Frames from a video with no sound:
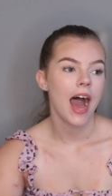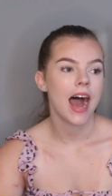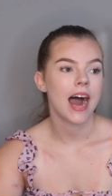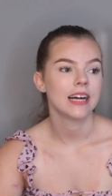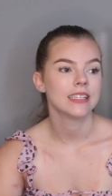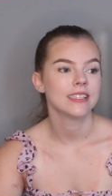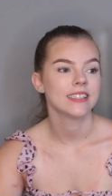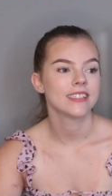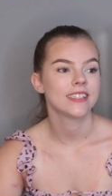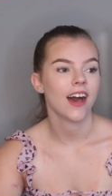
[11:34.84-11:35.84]

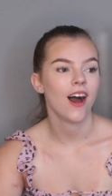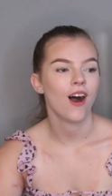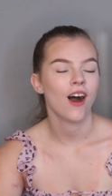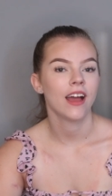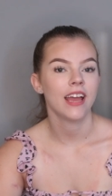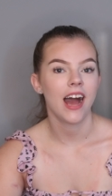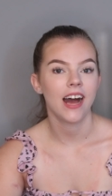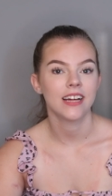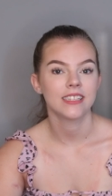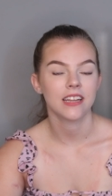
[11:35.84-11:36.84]
and I
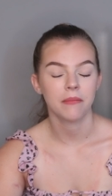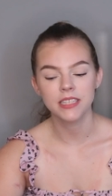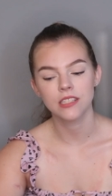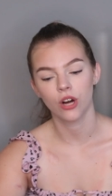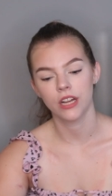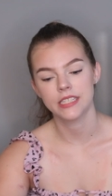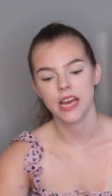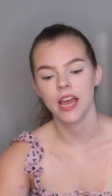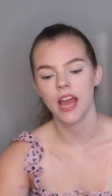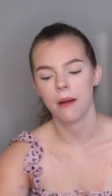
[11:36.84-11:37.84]
had an amazing
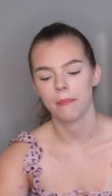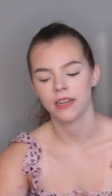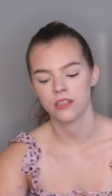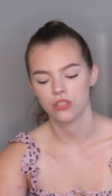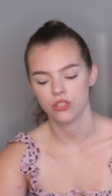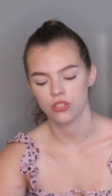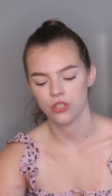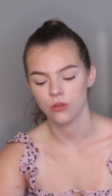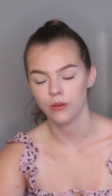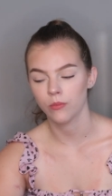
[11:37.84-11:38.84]
holiday and managed
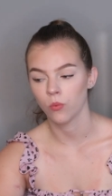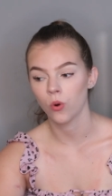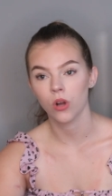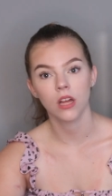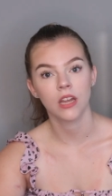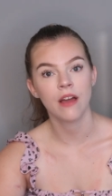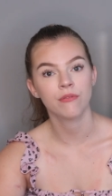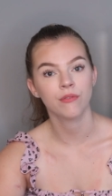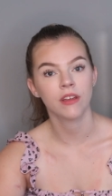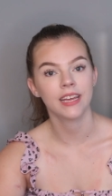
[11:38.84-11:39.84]
to walk and
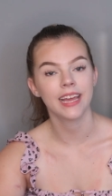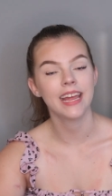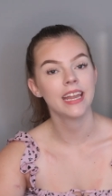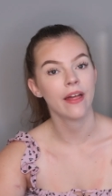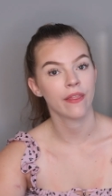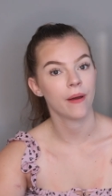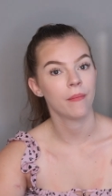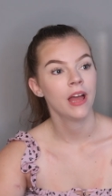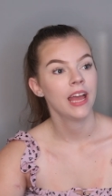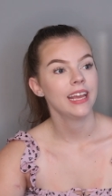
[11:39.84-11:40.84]
everything in
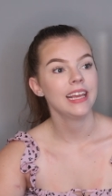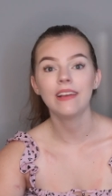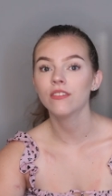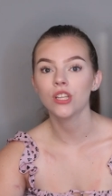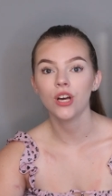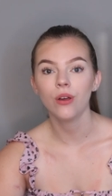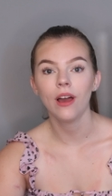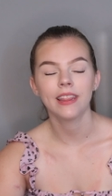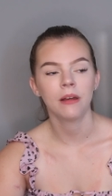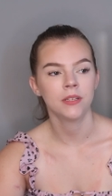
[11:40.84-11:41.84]
them, even though
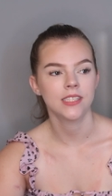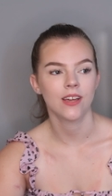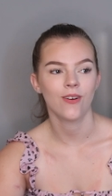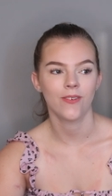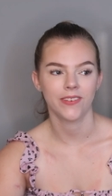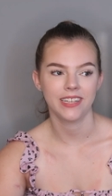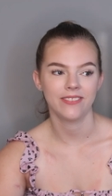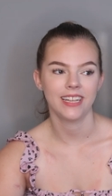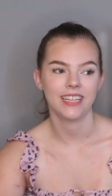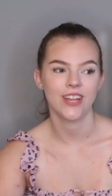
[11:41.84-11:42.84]
they were still really,
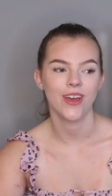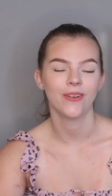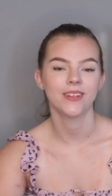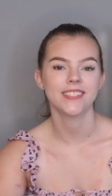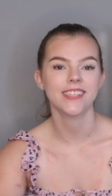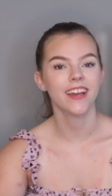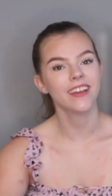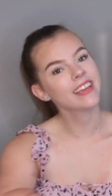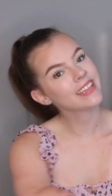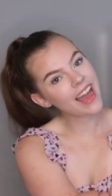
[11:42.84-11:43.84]
really new. So
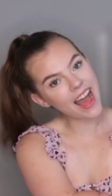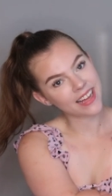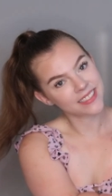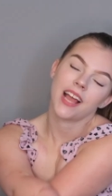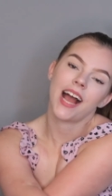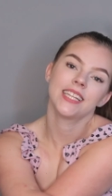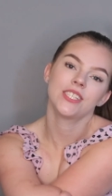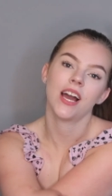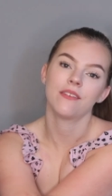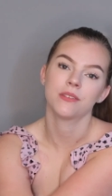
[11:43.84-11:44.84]
yeah, I
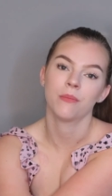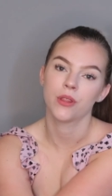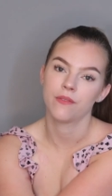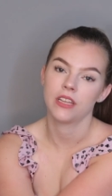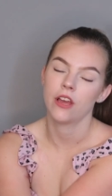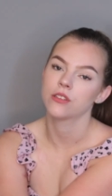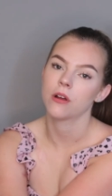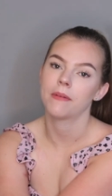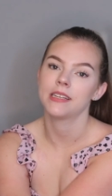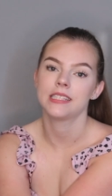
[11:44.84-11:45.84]
do have some other videos
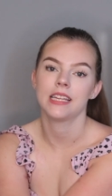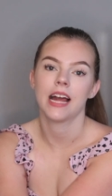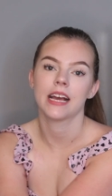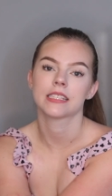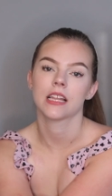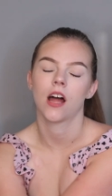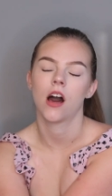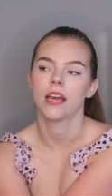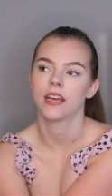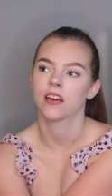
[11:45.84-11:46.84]
on my sea legs,
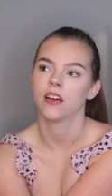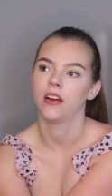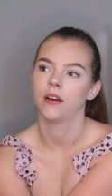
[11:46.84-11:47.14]
like